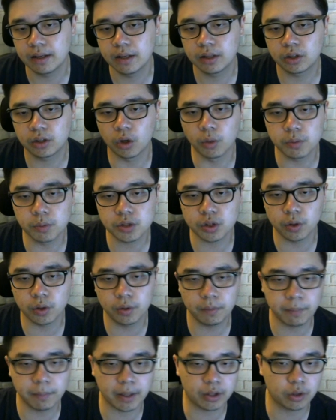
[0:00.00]

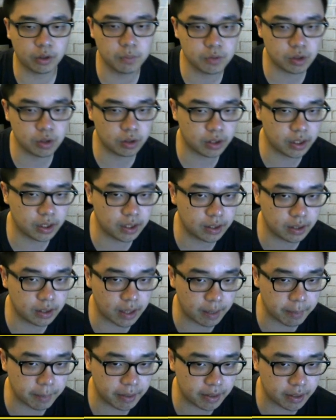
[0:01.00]
Tombstone, but the Tombstone
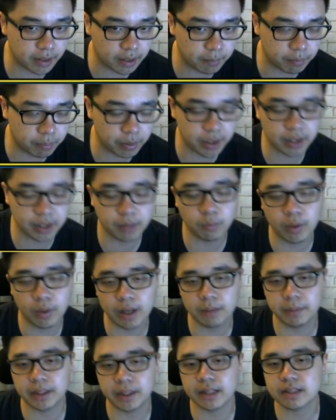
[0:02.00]
didn't predict
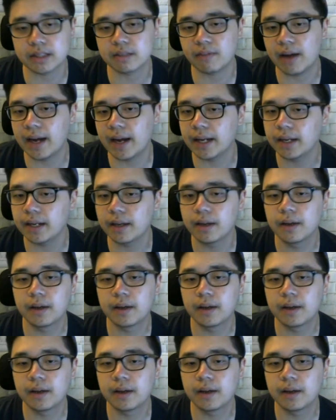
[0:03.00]
well, but that's fine.